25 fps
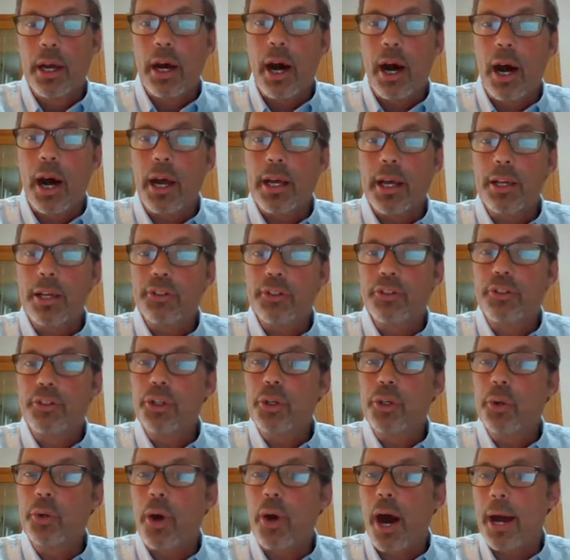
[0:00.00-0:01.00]
is
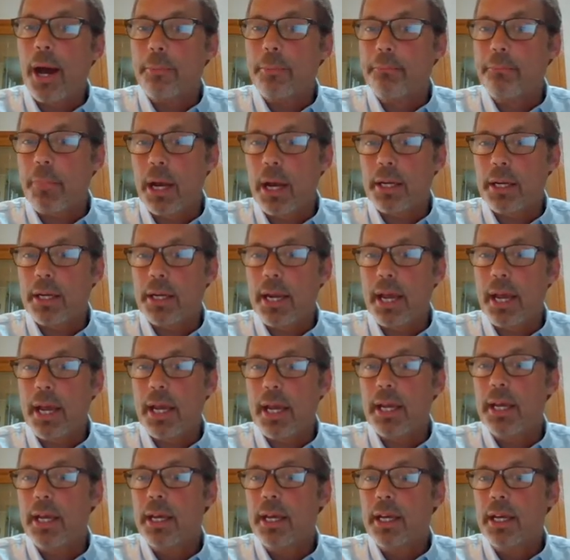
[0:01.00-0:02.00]
due on
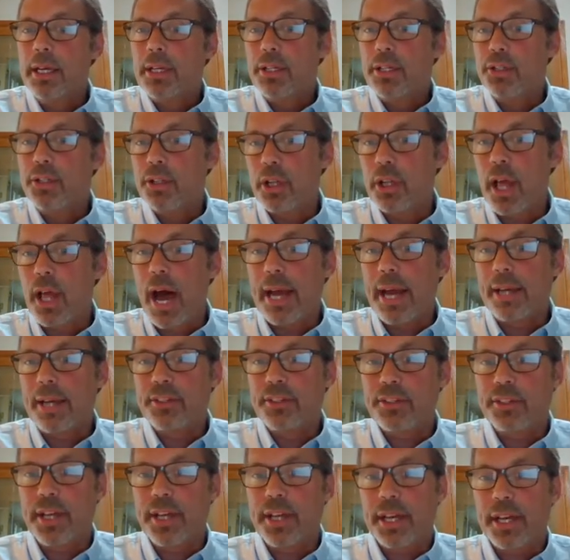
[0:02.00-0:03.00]
Monday, July
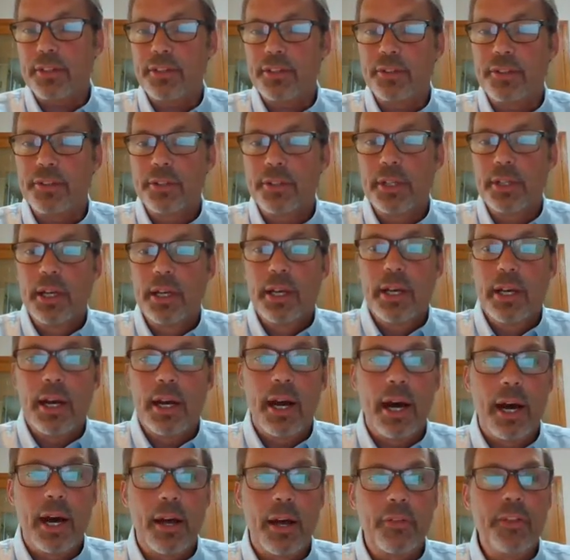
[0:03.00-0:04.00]
6th.
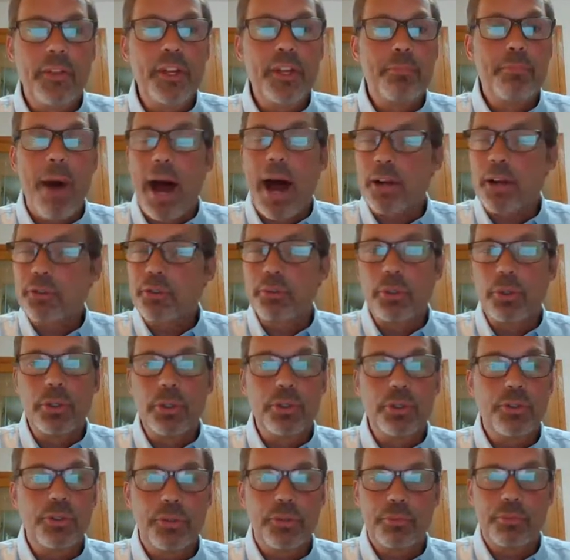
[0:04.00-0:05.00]
These
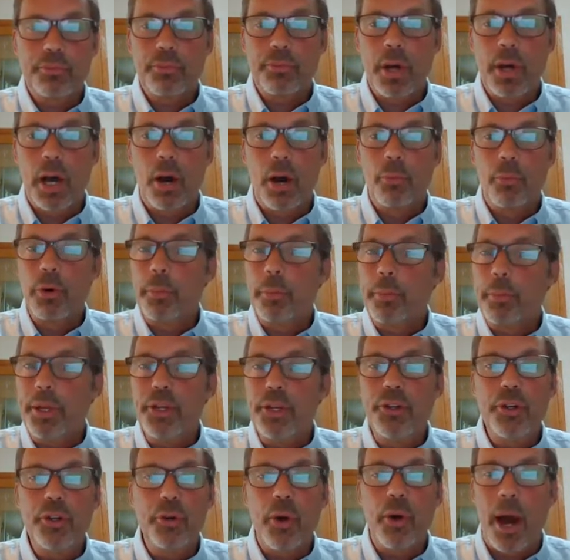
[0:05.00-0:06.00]
modules will be
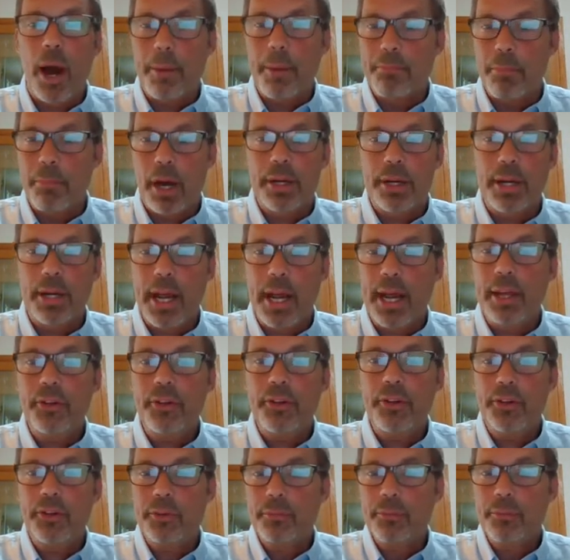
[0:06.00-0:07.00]
due on
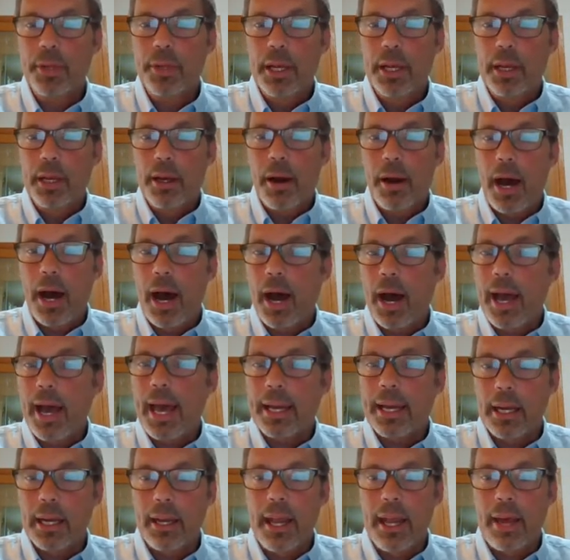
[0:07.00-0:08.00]
Mondays
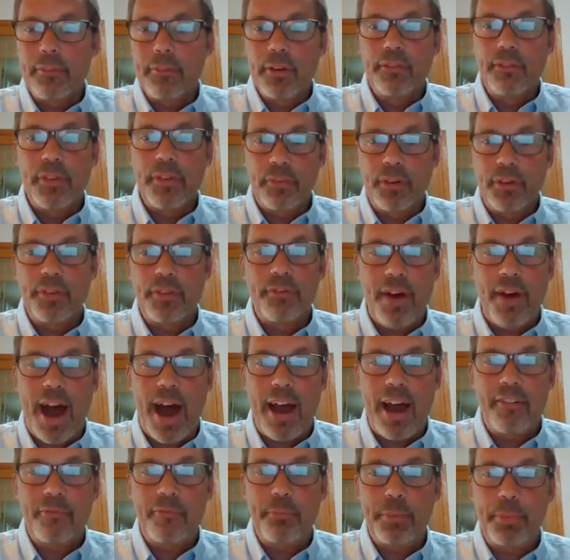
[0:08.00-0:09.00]
at
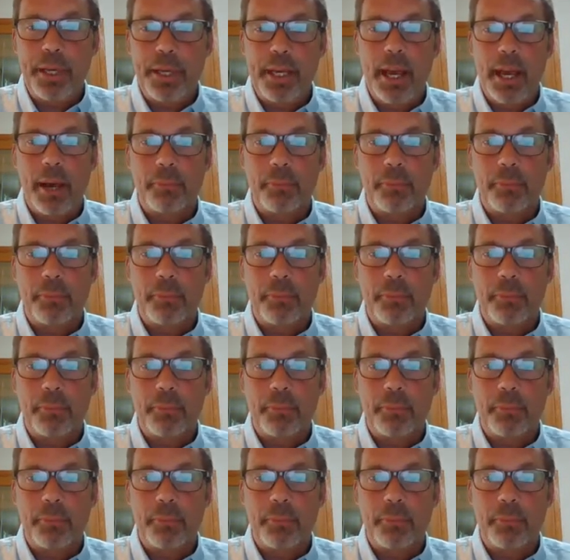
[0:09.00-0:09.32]
11:55 p.m.